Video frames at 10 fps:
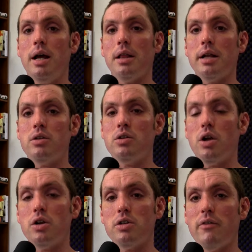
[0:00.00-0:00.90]
I'd like to
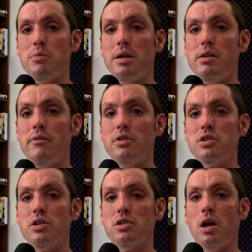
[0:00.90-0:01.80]
encourage everybody to
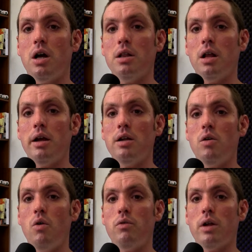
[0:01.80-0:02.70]
visit us
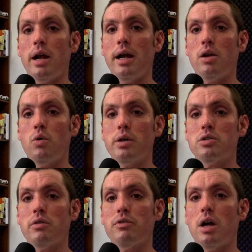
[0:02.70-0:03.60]
online over at
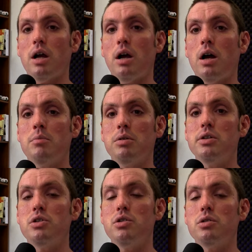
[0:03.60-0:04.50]
quicksurf.com.
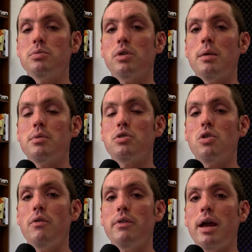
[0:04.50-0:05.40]
Please do subscribe to the
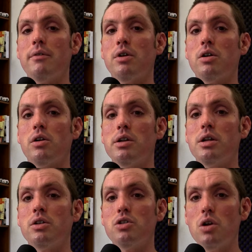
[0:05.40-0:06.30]
show if you have not already
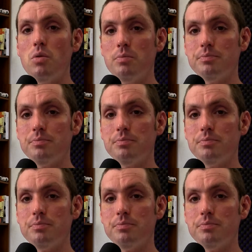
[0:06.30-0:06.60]
done so.